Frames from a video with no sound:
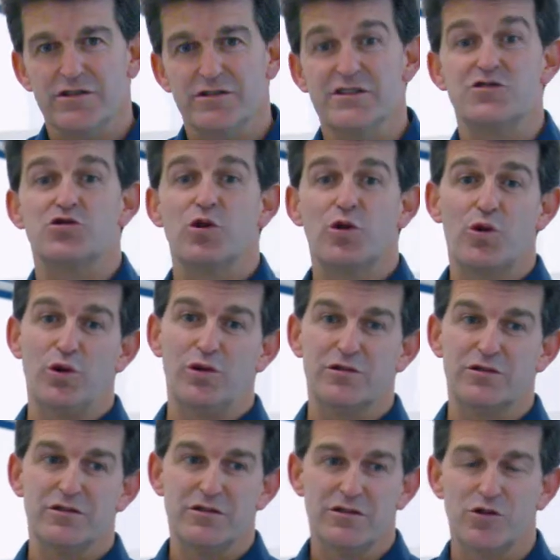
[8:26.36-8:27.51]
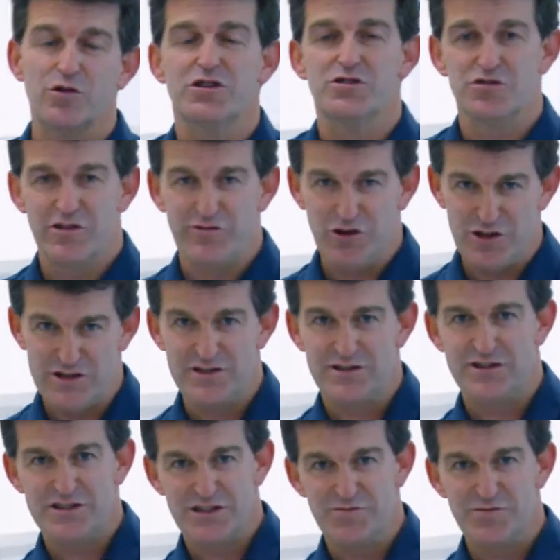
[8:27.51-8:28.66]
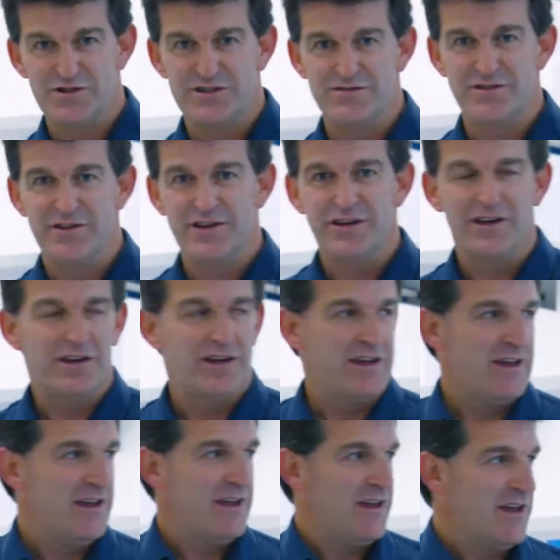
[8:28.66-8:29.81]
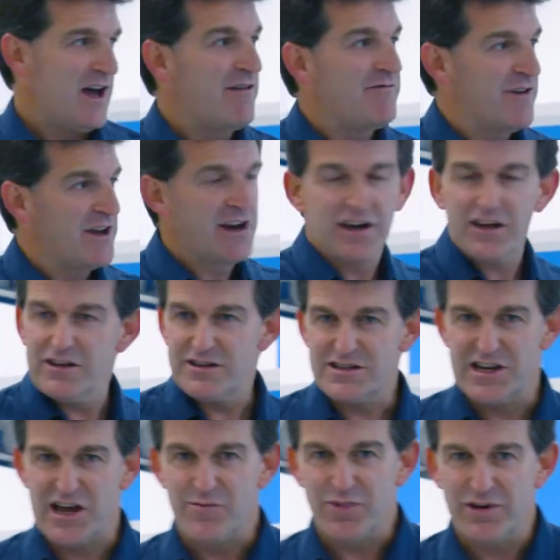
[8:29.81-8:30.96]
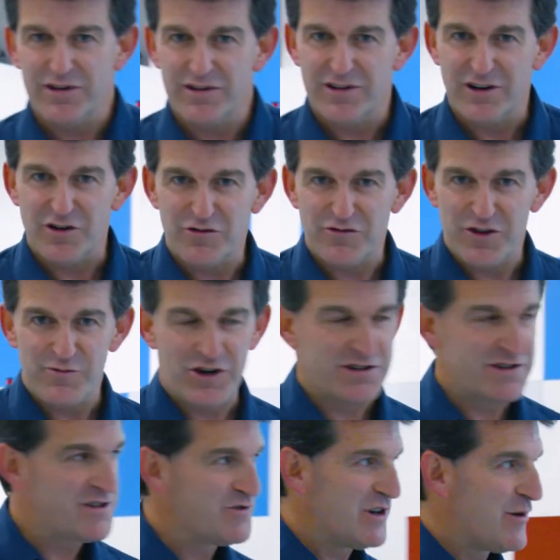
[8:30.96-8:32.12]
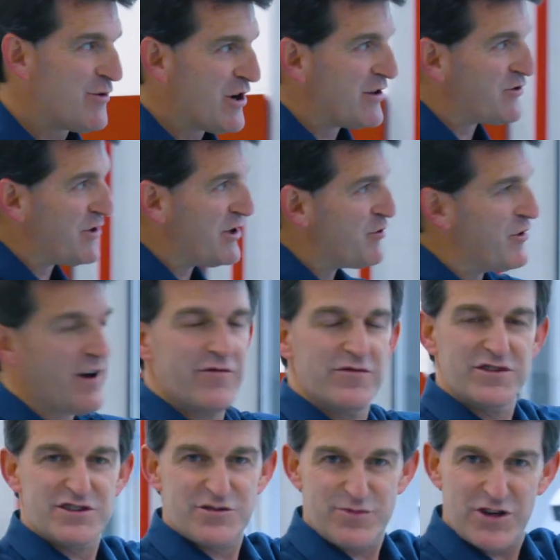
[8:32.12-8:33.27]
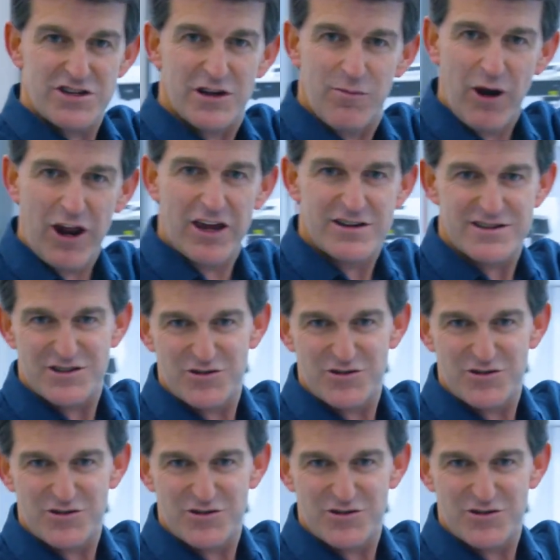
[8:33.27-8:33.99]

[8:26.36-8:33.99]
the so-called collision avoidance systems. And finally, in this lab of the Precision Laboratory, we have this special place,